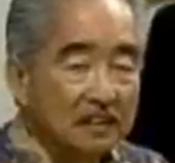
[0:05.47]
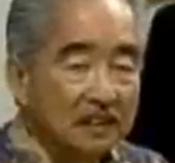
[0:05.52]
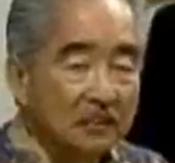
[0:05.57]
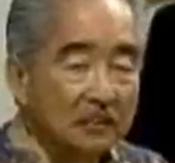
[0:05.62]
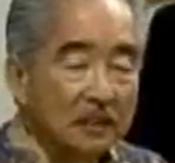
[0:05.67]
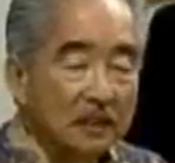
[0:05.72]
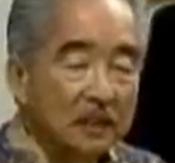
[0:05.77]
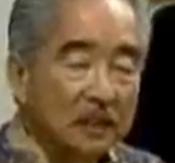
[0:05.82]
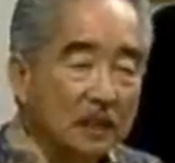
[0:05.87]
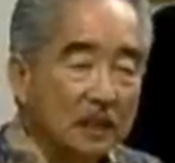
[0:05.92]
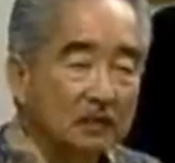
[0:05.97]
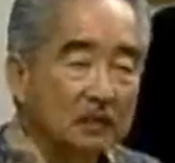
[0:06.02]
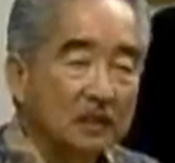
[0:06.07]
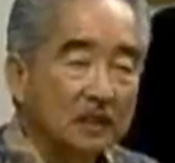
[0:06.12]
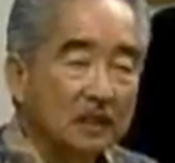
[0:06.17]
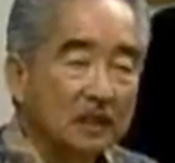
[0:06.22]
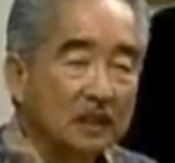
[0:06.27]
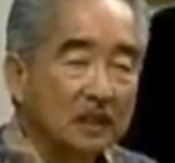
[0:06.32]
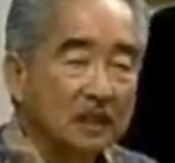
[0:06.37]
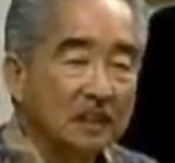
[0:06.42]
somebody
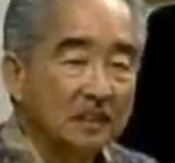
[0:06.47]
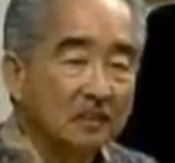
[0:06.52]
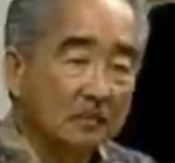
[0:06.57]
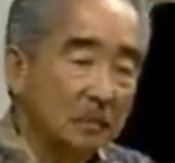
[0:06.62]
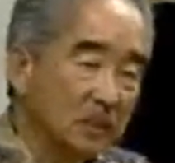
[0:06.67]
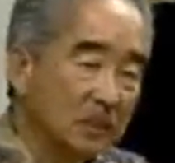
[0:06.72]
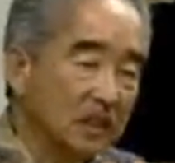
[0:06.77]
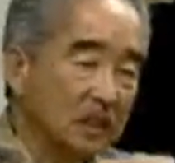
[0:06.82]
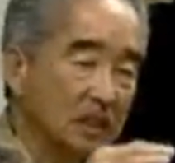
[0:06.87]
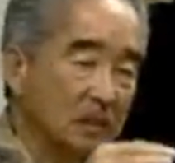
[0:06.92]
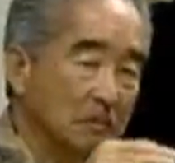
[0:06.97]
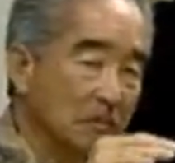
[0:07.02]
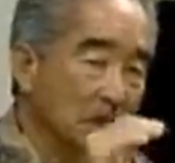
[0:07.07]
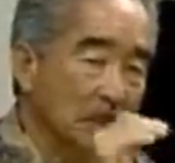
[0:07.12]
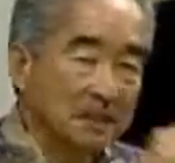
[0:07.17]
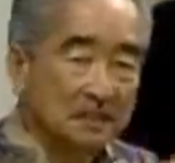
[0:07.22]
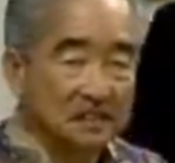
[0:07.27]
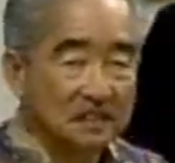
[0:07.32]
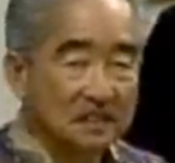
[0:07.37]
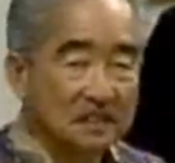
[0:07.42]
coming in and putting a
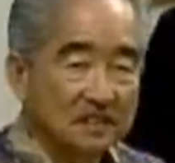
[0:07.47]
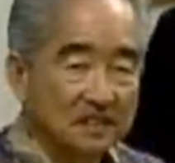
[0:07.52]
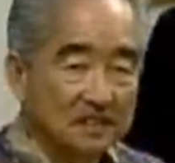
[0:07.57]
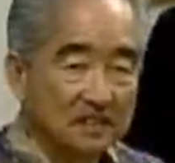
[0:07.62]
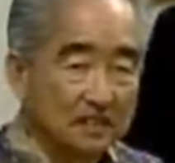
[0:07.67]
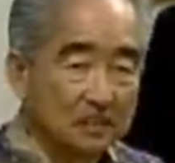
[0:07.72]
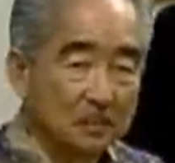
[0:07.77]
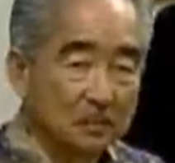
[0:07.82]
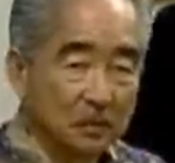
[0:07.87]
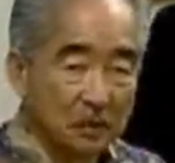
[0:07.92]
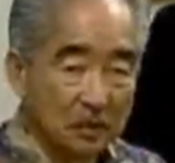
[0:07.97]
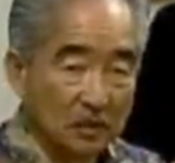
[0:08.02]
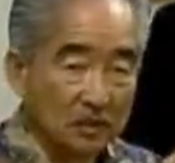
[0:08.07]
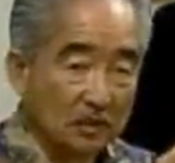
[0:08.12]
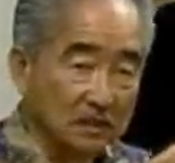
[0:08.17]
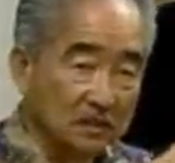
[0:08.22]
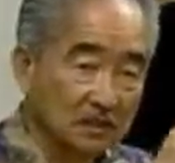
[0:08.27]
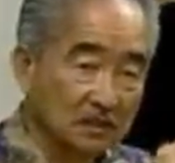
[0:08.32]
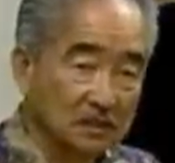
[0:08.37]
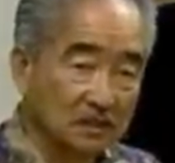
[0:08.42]
bus system
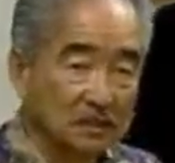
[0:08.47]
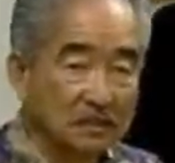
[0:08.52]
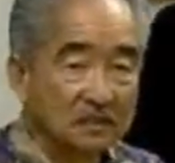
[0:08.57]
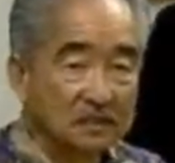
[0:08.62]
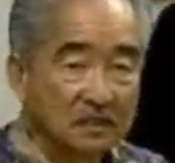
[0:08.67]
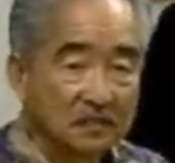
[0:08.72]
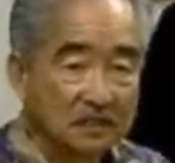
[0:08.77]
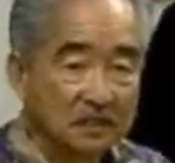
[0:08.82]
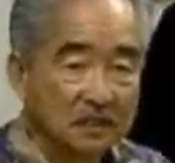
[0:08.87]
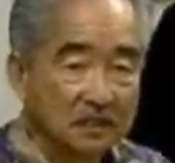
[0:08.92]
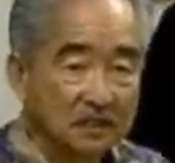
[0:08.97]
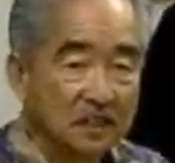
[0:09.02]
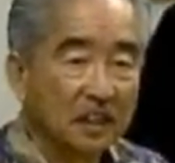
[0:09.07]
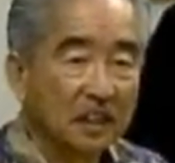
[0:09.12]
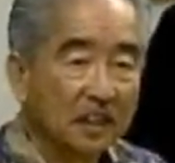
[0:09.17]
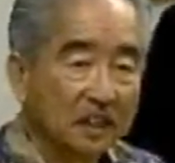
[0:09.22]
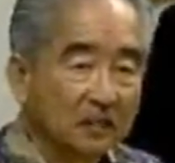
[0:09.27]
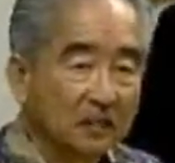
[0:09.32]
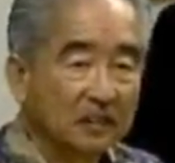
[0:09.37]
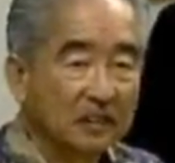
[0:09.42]
on this fixed
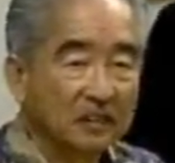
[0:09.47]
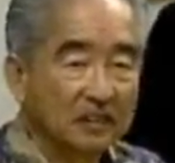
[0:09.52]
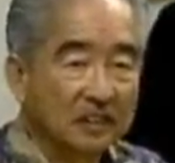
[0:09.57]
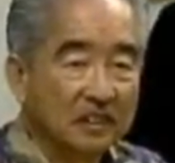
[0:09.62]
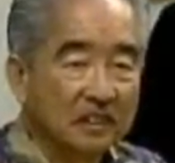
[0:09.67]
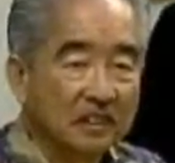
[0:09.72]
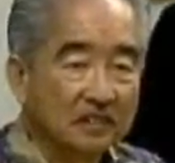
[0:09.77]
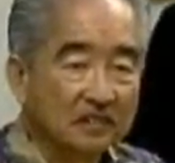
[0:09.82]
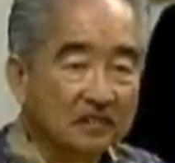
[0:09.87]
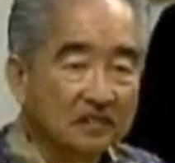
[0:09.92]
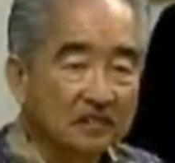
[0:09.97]
guideway, right?